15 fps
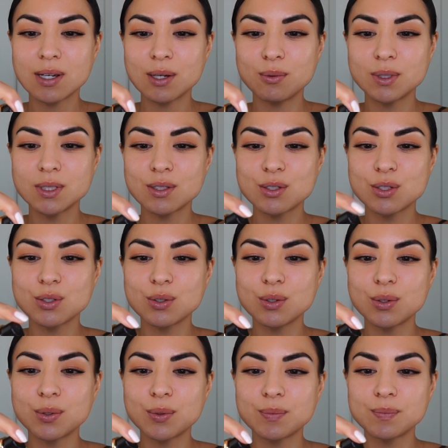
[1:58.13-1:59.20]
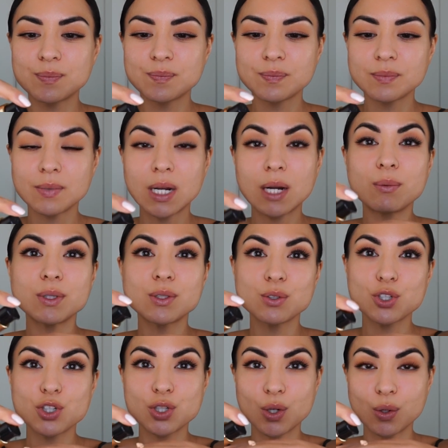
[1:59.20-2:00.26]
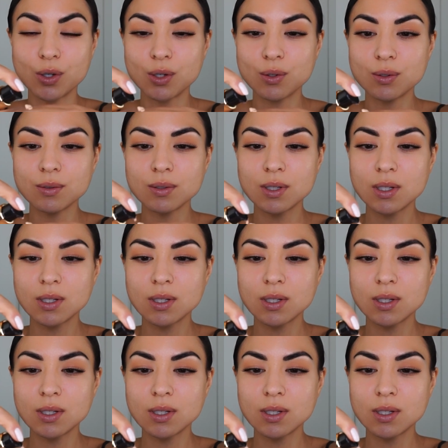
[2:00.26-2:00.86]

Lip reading: I want to show you.